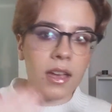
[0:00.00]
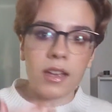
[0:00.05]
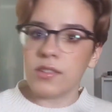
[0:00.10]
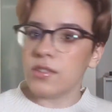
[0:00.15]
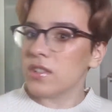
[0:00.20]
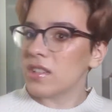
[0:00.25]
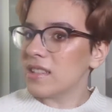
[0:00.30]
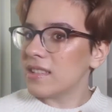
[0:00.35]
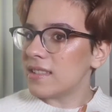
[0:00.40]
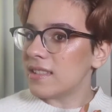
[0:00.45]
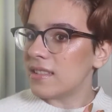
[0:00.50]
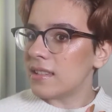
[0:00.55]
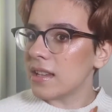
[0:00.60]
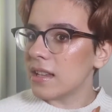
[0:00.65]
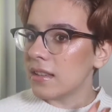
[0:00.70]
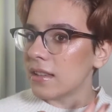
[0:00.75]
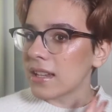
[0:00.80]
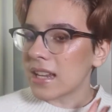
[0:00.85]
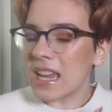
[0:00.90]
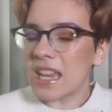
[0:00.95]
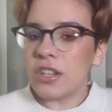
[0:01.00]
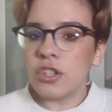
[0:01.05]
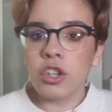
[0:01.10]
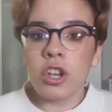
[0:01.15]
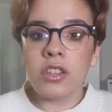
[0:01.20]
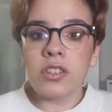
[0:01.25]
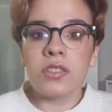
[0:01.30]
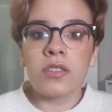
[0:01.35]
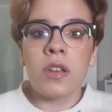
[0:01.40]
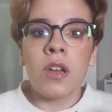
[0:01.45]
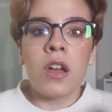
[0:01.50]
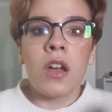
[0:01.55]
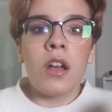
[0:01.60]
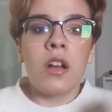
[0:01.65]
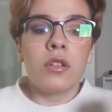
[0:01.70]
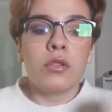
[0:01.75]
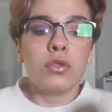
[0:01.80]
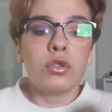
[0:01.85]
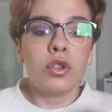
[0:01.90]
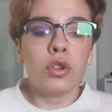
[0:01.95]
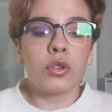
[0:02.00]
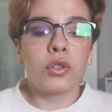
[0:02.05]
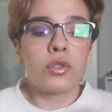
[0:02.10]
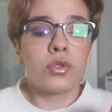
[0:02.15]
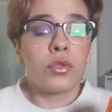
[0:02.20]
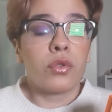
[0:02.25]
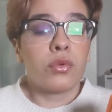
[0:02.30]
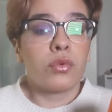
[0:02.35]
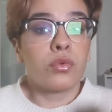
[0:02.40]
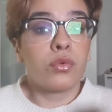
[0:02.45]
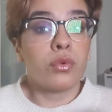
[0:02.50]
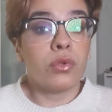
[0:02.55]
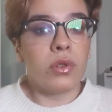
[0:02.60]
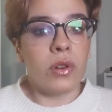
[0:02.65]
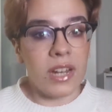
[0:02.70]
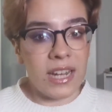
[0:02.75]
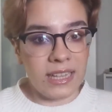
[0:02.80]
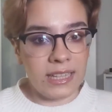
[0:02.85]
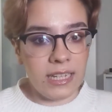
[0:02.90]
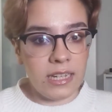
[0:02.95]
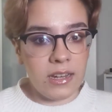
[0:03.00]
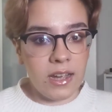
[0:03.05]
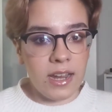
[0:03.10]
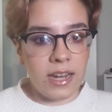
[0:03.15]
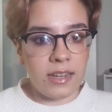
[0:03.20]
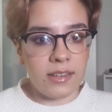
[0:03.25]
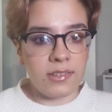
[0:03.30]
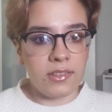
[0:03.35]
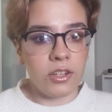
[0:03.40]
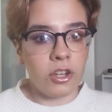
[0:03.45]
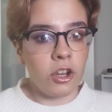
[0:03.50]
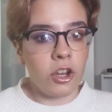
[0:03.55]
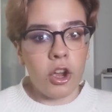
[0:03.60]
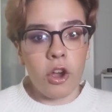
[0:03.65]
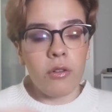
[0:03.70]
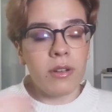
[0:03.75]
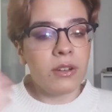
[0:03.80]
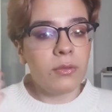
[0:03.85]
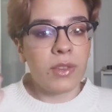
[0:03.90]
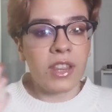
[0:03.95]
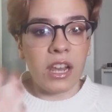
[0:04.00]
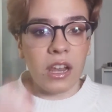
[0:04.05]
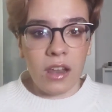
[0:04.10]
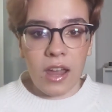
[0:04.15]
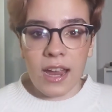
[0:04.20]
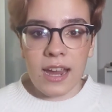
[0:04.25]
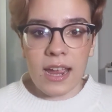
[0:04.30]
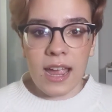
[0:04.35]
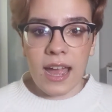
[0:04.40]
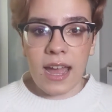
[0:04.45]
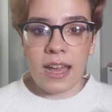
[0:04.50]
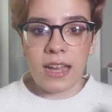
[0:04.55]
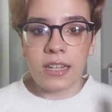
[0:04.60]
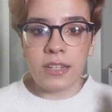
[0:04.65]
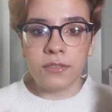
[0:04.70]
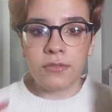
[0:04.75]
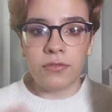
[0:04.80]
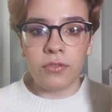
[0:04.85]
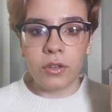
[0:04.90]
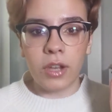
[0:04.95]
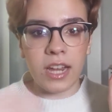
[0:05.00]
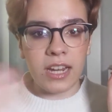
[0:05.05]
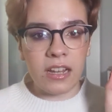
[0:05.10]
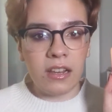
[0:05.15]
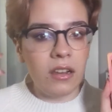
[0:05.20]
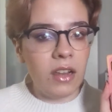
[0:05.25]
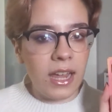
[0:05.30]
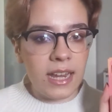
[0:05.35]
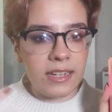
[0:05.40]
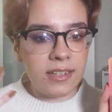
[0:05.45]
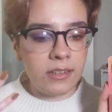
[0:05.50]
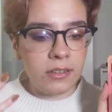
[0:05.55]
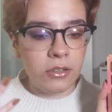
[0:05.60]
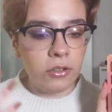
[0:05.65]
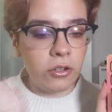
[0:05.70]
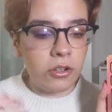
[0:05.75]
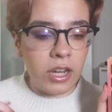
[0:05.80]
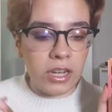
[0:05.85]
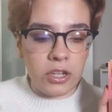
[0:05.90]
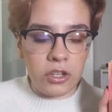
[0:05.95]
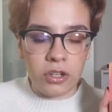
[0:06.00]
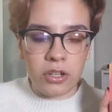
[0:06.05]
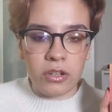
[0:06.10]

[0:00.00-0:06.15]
As you can see, like it just looks really nice. You can go in with a light hand for like a lighter look and you